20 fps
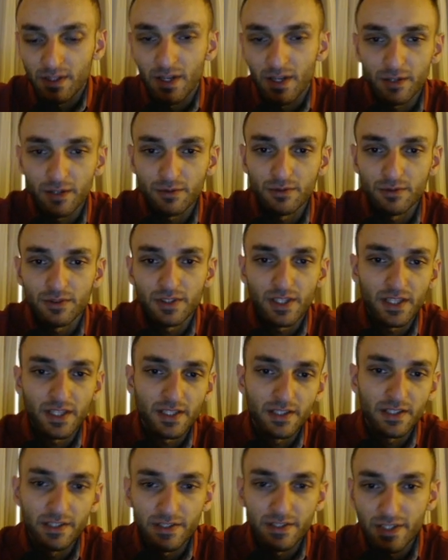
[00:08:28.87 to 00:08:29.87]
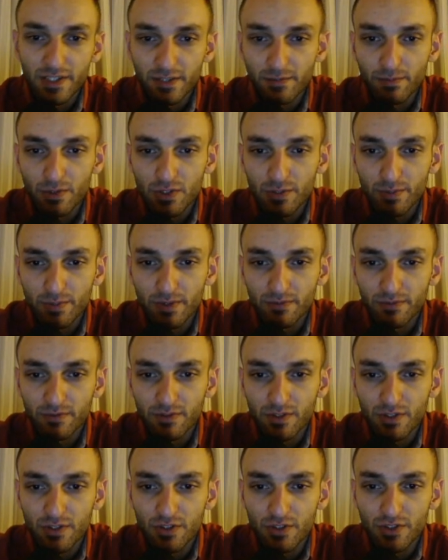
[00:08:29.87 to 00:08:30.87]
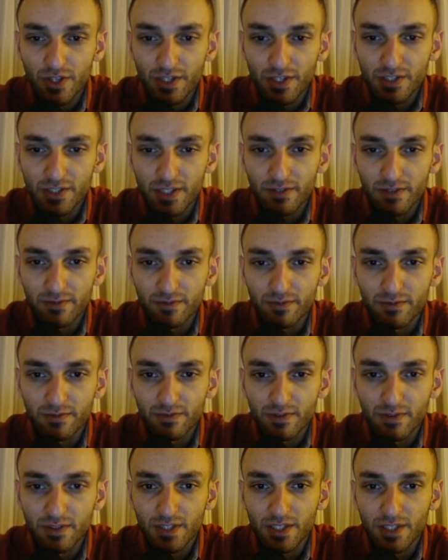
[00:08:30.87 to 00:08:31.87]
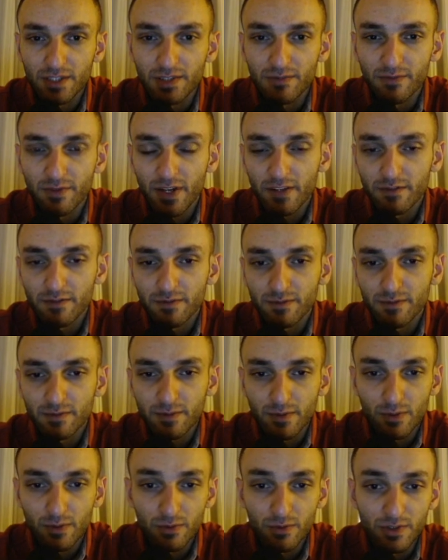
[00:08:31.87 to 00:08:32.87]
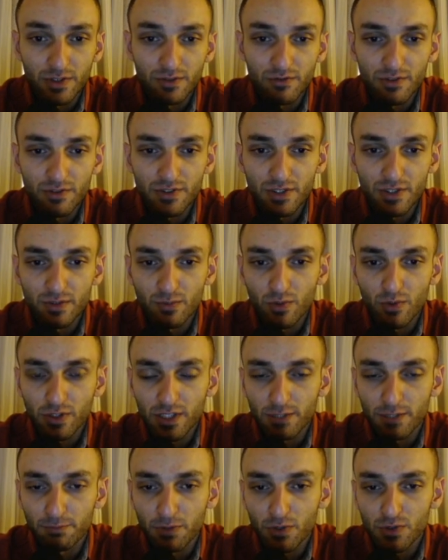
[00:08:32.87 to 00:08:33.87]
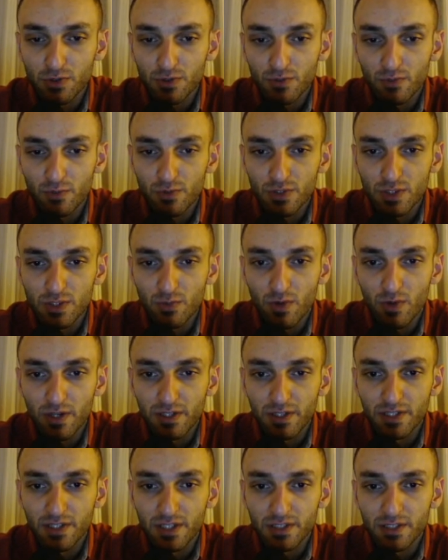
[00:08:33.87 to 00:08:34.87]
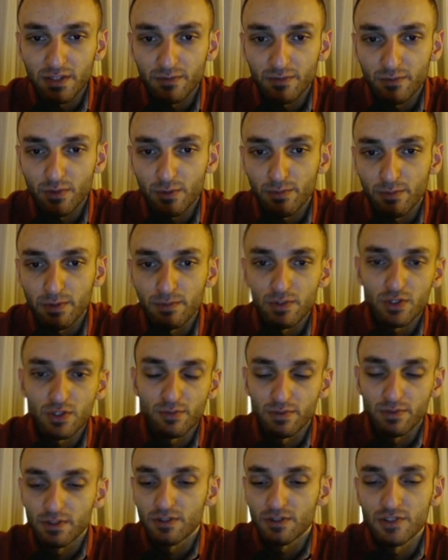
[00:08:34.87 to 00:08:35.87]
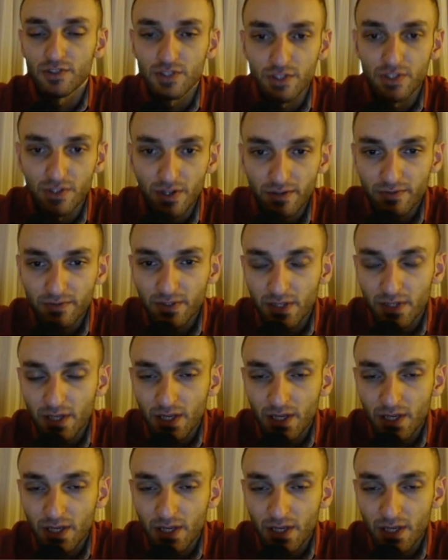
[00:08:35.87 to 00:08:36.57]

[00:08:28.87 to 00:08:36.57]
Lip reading: I could take, let's say, bishop f3, g takes f, knight d5. Rook d3 isn't working because of rook c1 and knight f4, but bishop e3 is enough.